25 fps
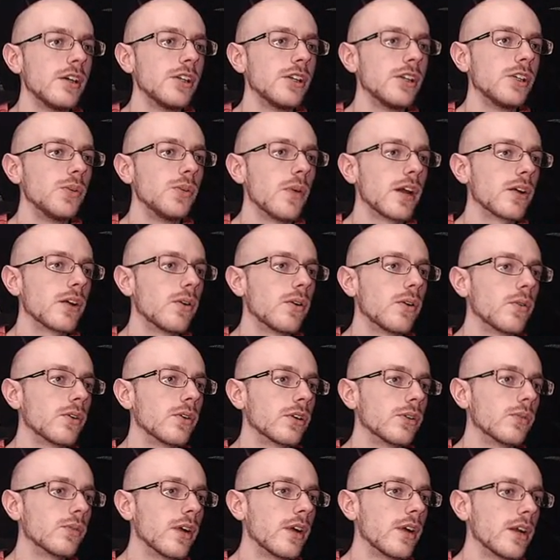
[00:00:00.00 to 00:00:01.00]
You ain't gonna
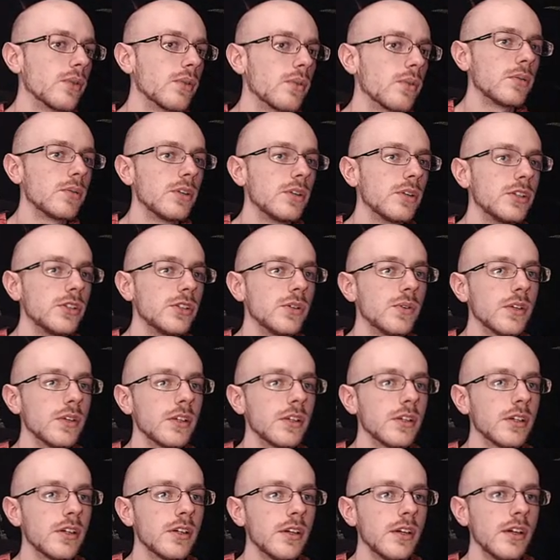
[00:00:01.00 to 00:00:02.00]
regret are we
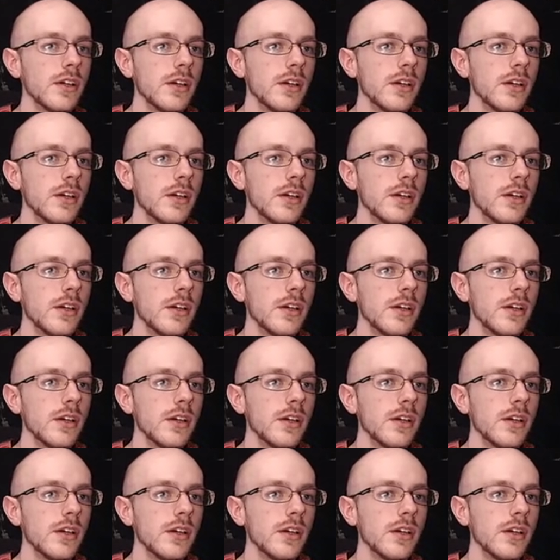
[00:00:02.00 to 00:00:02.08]
doing?